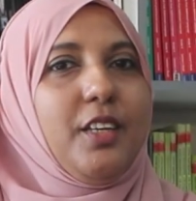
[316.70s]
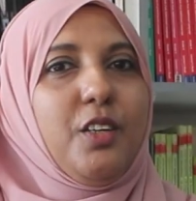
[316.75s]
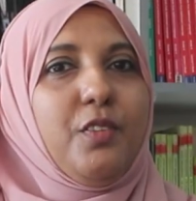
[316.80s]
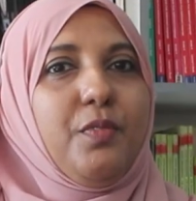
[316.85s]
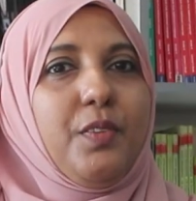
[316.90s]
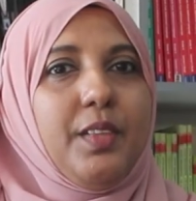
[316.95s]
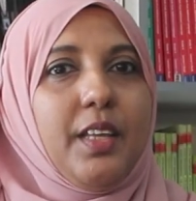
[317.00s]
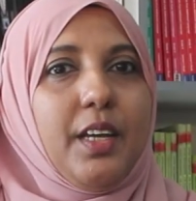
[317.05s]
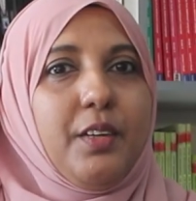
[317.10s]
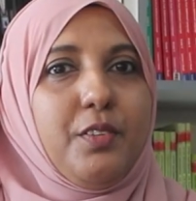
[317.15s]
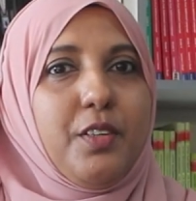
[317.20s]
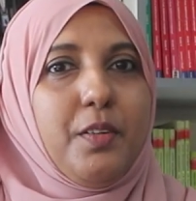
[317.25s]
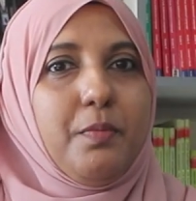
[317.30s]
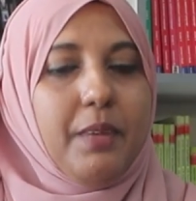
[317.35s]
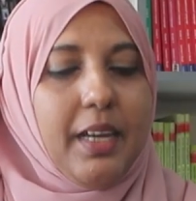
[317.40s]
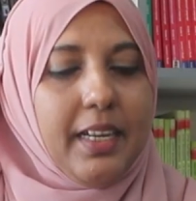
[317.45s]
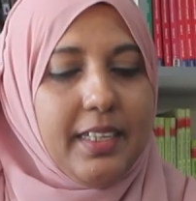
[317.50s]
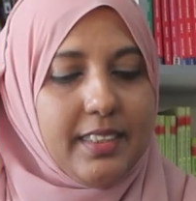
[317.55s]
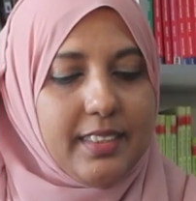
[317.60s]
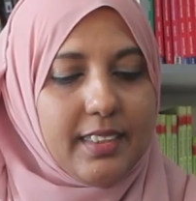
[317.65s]
you for that
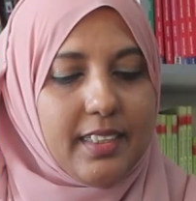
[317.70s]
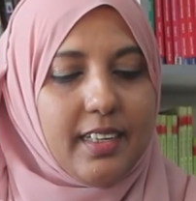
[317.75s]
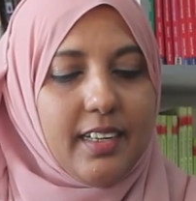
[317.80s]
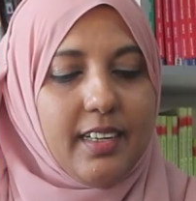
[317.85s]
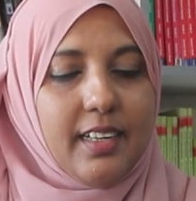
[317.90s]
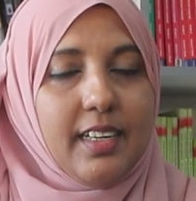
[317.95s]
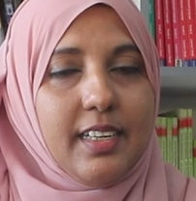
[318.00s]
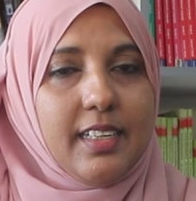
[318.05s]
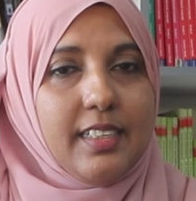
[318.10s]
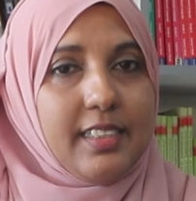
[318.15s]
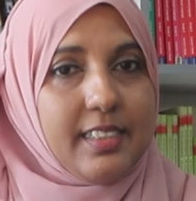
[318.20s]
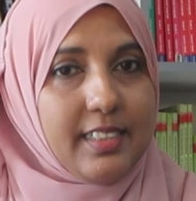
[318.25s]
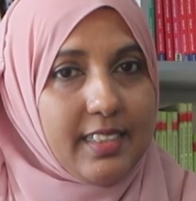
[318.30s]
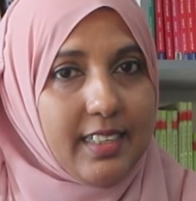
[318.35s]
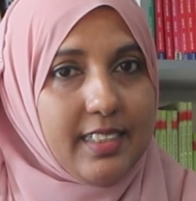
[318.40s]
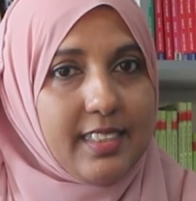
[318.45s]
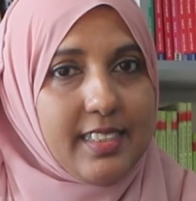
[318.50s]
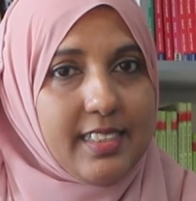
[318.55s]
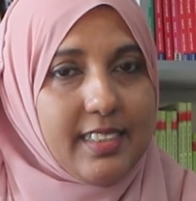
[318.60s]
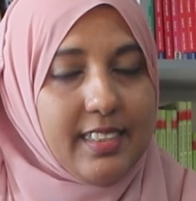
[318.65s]
reminder,
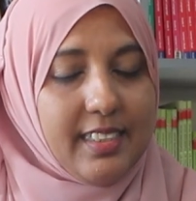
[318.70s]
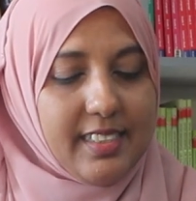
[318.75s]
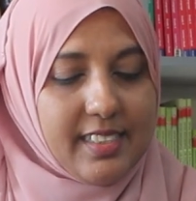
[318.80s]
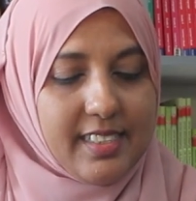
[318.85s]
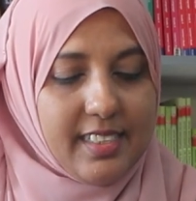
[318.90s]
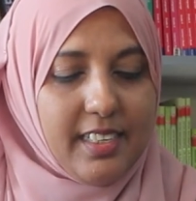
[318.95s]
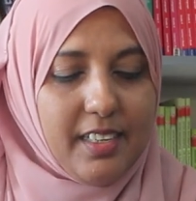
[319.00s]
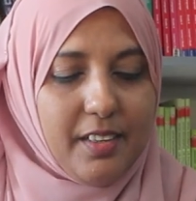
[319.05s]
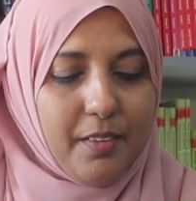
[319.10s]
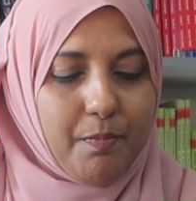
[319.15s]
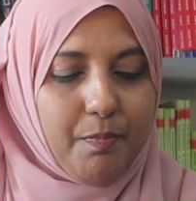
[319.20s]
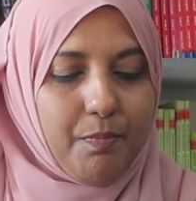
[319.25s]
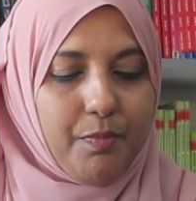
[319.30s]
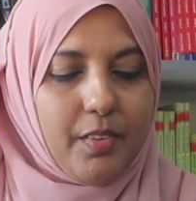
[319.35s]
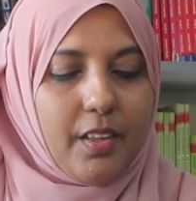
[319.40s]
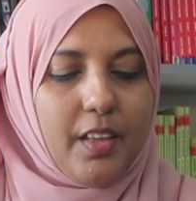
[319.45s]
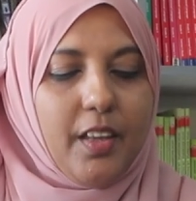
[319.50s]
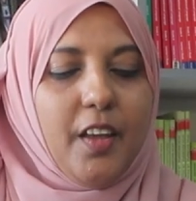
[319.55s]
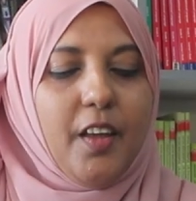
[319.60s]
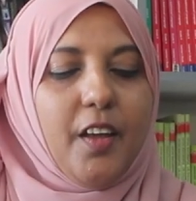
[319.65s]
said Sneezy.
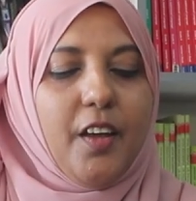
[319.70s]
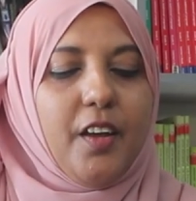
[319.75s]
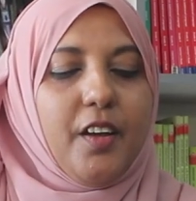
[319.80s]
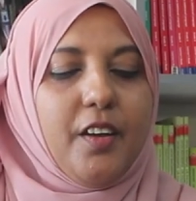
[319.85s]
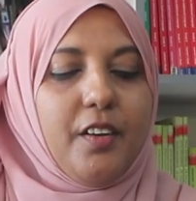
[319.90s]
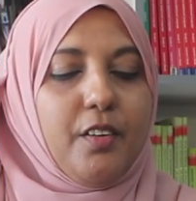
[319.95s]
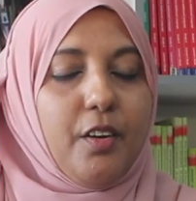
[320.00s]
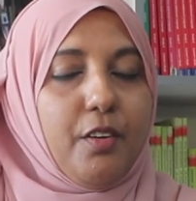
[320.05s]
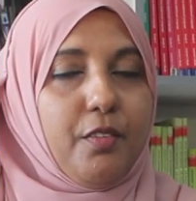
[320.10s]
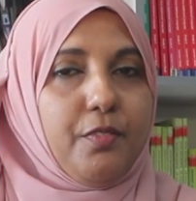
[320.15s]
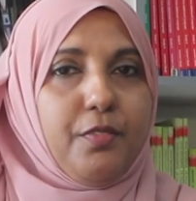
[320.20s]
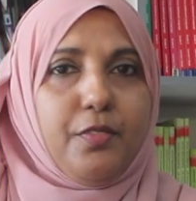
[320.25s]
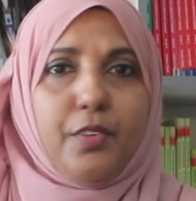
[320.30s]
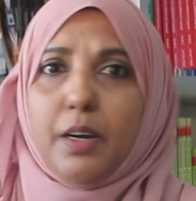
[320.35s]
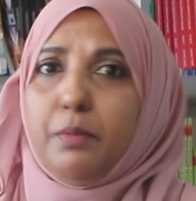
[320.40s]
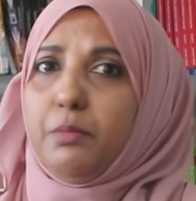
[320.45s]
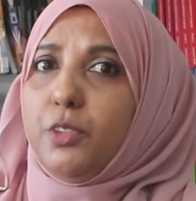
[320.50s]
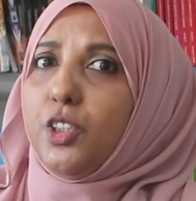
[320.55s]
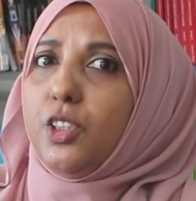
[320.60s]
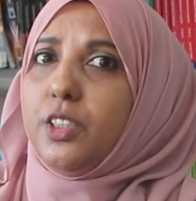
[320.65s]

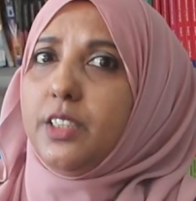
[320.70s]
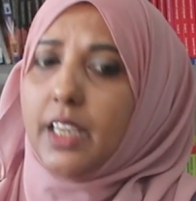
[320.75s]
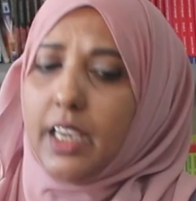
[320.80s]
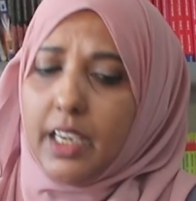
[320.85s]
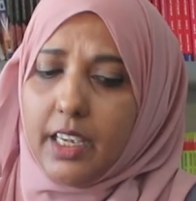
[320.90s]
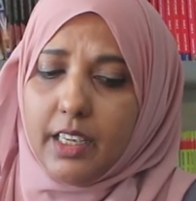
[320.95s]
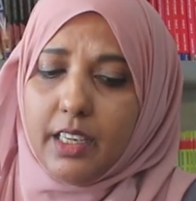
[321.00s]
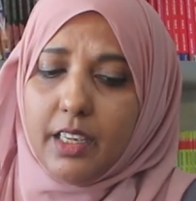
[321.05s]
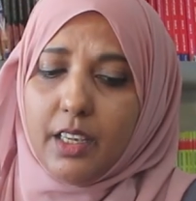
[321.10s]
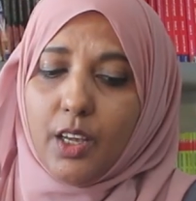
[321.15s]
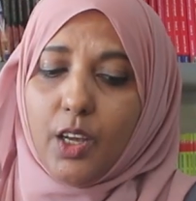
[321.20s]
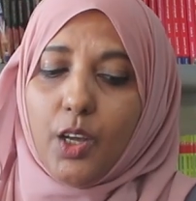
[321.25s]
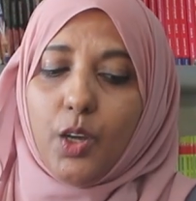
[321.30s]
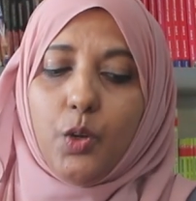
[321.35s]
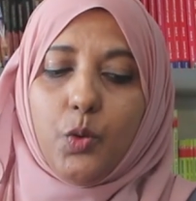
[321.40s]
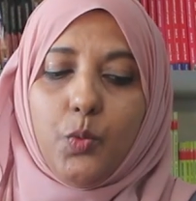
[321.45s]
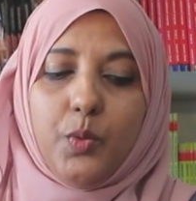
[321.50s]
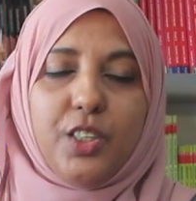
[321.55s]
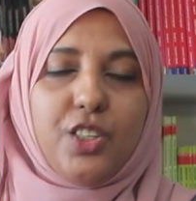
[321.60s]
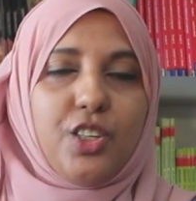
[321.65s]
From today,
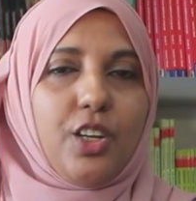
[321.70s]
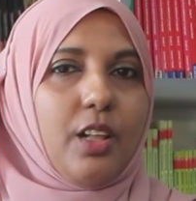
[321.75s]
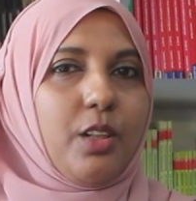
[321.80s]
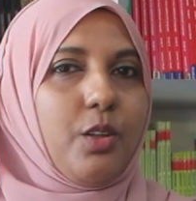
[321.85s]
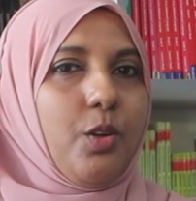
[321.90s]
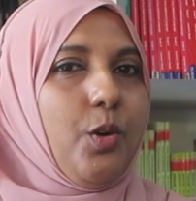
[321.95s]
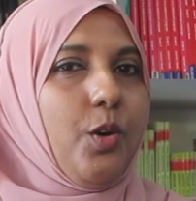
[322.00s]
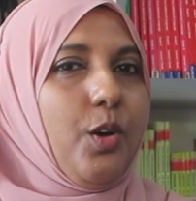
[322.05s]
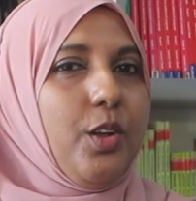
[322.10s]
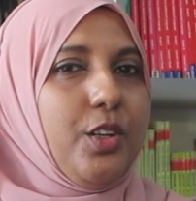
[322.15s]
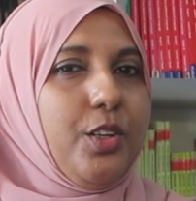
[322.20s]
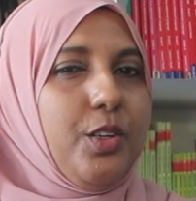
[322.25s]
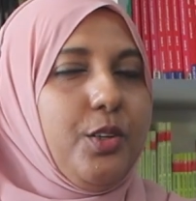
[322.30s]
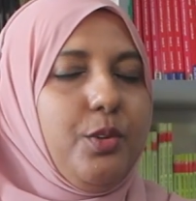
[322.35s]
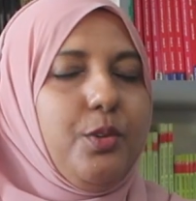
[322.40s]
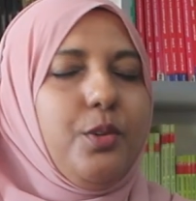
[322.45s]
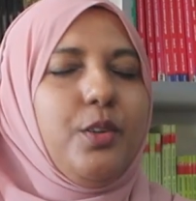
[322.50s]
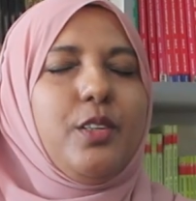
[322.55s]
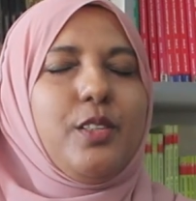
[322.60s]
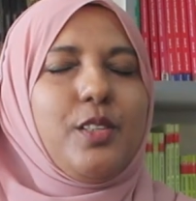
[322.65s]
we shall call
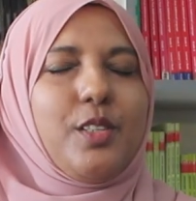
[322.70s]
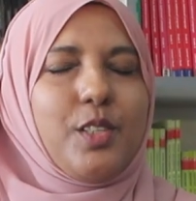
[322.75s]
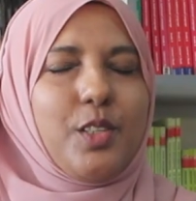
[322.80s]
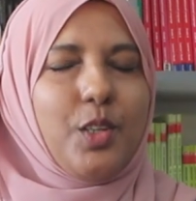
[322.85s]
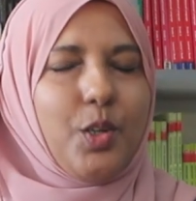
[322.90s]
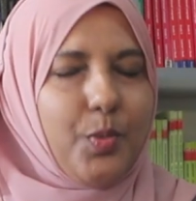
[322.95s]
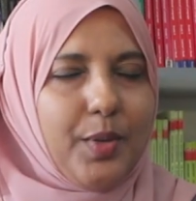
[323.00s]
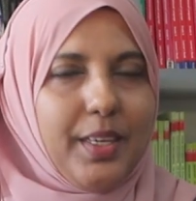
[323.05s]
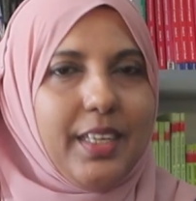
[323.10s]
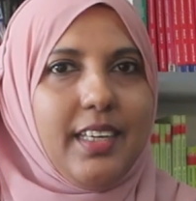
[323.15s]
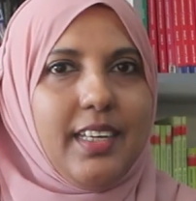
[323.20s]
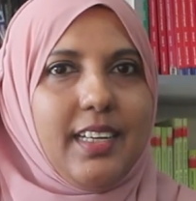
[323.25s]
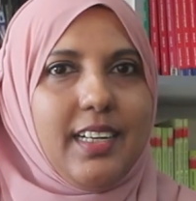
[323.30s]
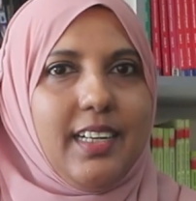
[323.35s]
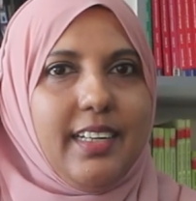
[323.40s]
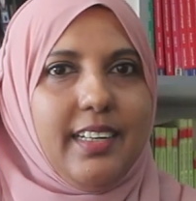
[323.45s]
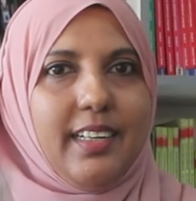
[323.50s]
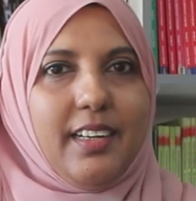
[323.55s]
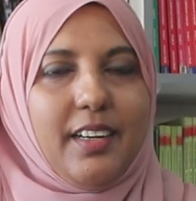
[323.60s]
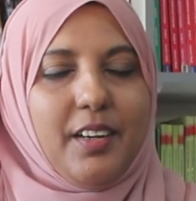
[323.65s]
you Squeaky
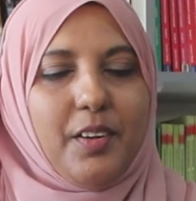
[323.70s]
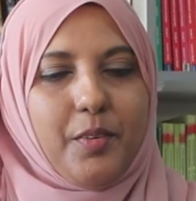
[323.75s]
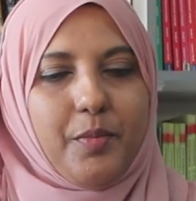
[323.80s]
Clean.